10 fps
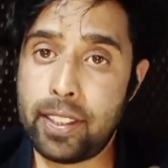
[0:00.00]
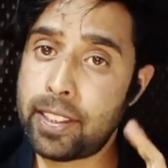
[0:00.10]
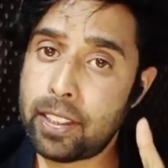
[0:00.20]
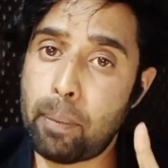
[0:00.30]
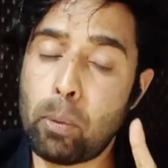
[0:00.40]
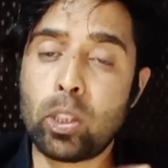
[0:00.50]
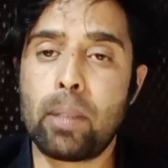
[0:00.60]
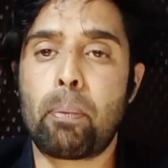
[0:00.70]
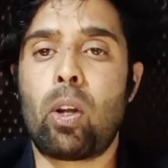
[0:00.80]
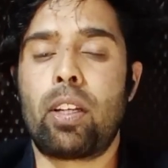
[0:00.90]
This is the most
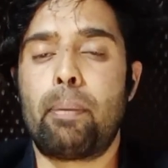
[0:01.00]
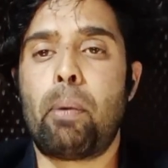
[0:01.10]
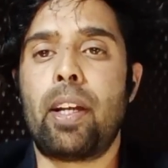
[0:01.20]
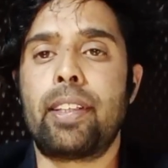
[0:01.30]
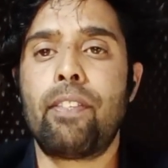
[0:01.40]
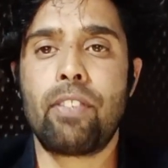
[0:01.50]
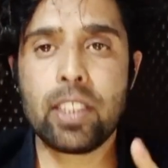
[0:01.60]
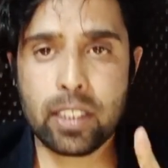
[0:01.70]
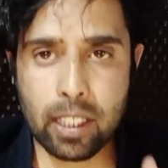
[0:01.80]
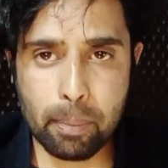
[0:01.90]
important point. The
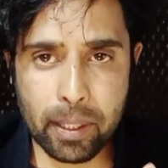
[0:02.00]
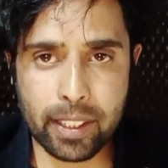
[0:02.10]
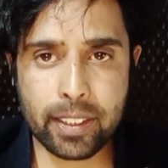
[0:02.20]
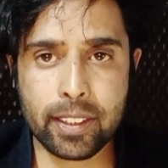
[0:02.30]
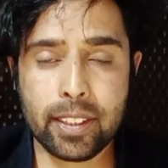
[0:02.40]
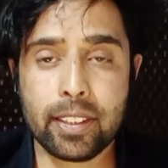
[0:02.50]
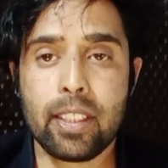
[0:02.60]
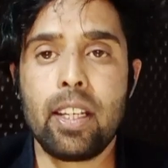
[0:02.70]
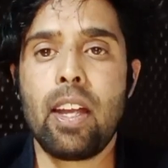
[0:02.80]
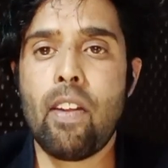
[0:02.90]
first limitation is
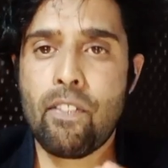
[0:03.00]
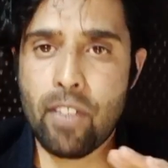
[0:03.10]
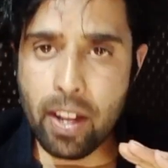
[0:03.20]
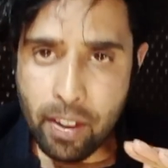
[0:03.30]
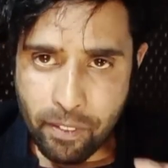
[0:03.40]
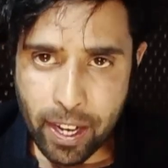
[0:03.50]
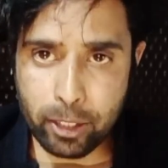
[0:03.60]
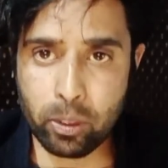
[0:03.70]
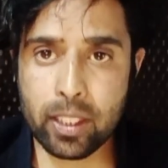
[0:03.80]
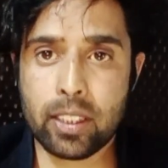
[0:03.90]
if
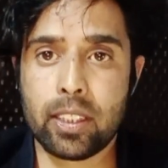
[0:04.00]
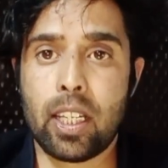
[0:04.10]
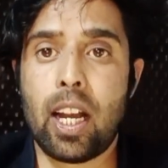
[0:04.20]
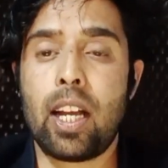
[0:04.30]
ineffectiveness